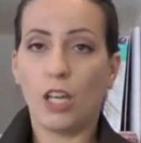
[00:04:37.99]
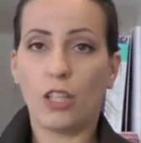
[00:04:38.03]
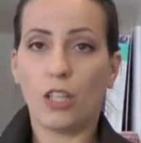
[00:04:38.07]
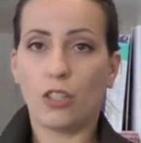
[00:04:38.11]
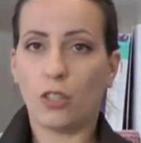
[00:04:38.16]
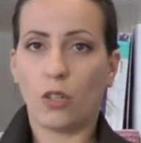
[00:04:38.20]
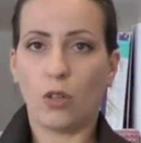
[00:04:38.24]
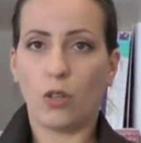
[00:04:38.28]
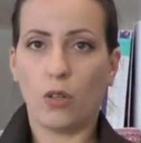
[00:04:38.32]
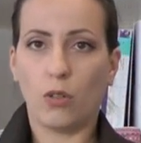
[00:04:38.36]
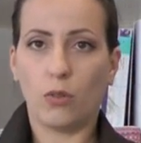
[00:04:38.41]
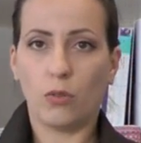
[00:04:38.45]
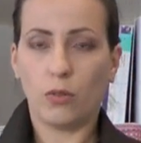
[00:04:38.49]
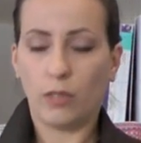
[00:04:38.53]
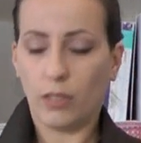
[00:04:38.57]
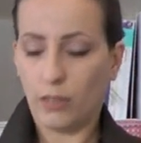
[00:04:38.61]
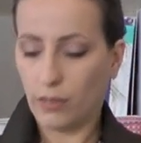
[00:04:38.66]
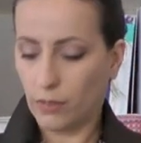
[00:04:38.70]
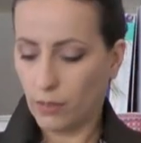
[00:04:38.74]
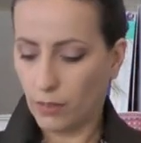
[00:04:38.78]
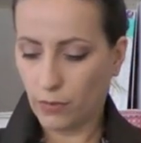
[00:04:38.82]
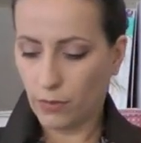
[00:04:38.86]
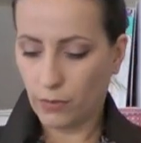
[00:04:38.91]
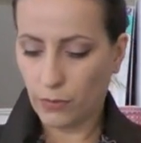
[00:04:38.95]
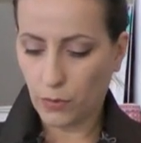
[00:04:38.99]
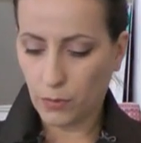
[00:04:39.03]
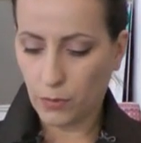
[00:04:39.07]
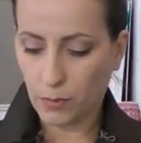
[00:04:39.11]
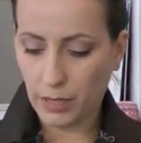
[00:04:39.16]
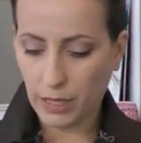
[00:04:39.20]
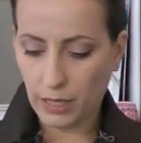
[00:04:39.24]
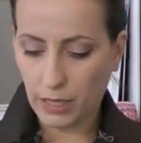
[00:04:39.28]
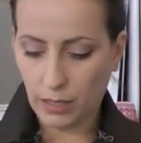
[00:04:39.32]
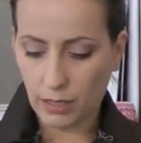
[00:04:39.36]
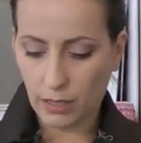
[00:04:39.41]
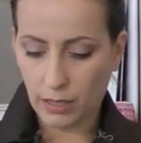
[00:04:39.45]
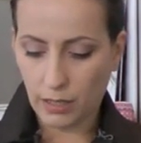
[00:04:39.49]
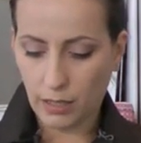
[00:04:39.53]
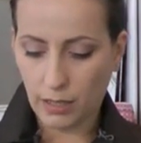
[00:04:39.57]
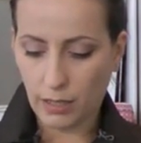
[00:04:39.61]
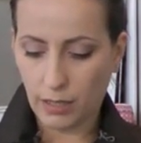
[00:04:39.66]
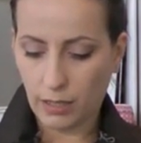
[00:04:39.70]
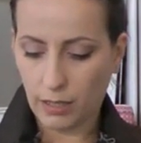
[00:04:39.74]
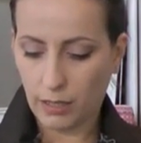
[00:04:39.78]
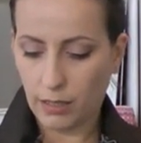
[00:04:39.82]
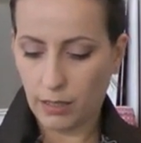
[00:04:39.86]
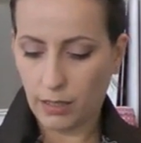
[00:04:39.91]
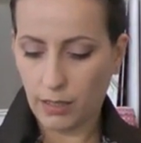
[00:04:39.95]
So for me,
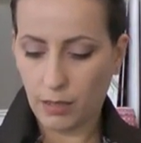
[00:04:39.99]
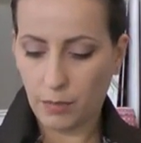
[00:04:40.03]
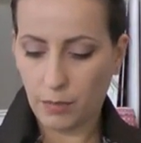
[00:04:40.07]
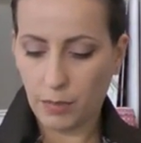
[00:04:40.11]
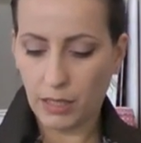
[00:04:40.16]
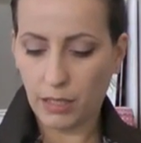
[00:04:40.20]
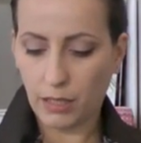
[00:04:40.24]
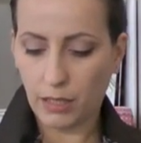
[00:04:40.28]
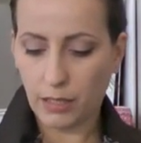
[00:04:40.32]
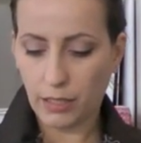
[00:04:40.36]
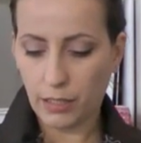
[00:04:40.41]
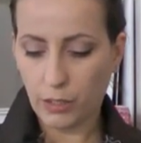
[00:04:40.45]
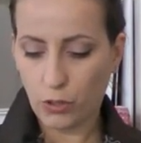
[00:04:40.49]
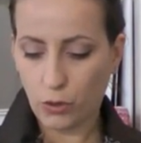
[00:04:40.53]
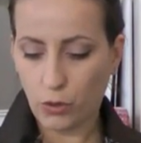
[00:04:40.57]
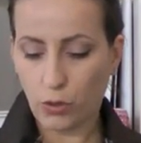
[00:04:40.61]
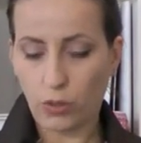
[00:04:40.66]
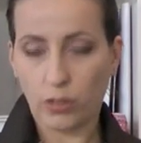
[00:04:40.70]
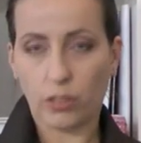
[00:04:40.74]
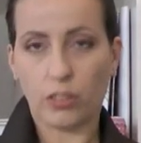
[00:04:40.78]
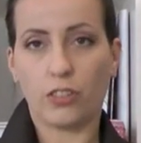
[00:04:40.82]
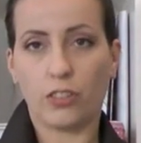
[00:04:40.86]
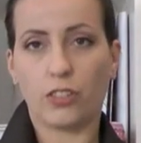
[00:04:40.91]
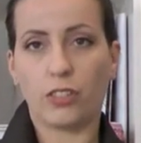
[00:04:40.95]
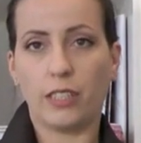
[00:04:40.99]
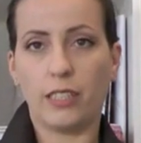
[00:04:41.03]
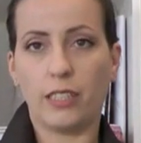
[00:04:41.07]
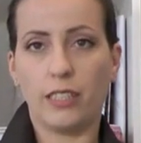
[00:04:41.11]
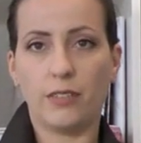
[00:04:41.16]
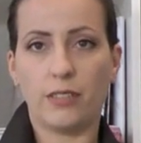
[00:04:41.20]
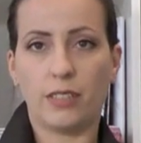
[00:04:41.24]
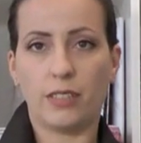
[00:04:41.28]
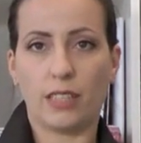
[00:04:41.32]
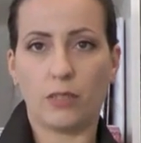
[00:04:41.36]
immediately shorter sleeves,